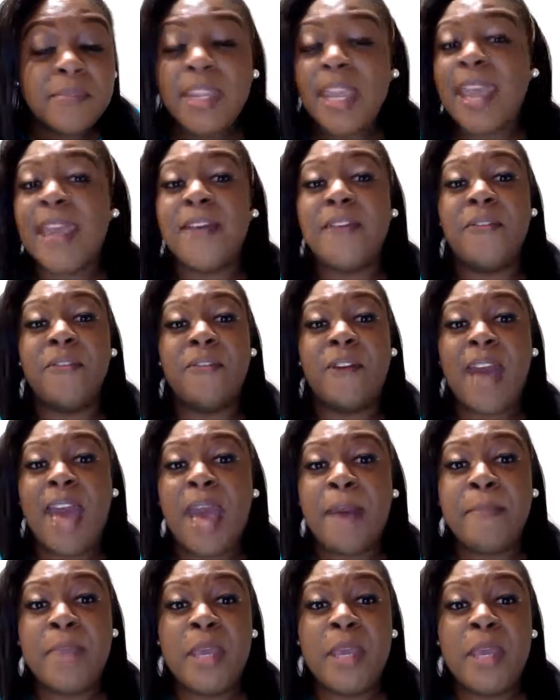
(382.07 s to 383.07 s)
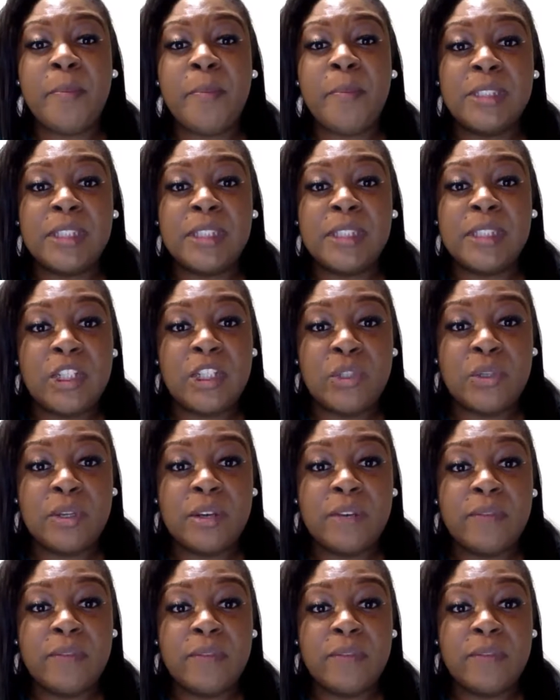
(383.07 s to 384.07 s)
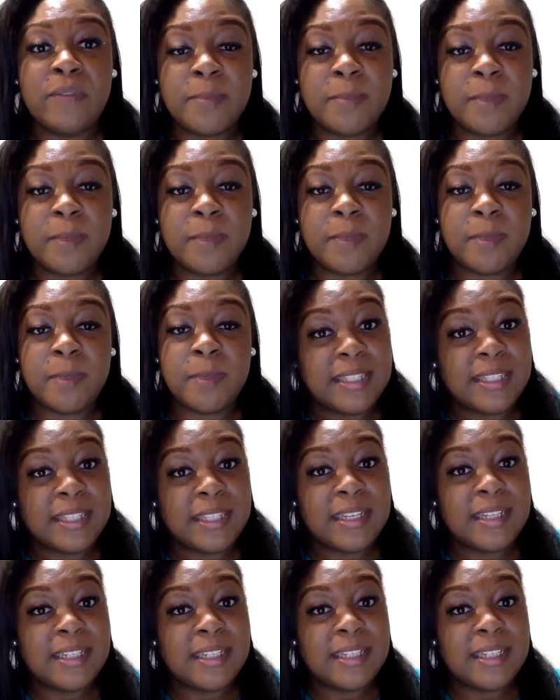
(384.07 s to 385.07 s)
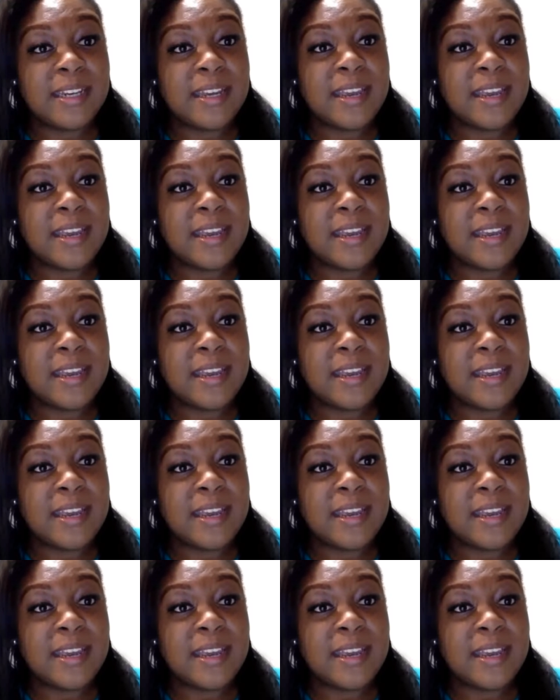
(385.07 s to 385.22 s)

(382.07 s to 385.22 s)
and 5 people send you a Facebook message